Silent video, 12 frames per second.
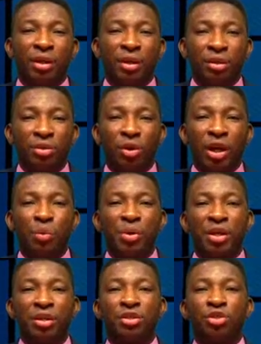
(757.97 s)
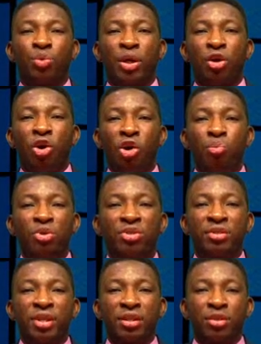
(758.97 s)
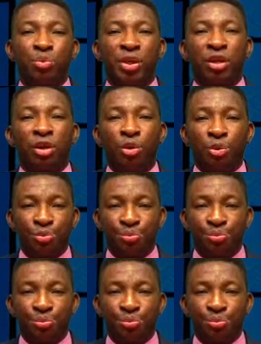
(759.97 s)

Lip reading: The dollar weakened to an almost 6-week low.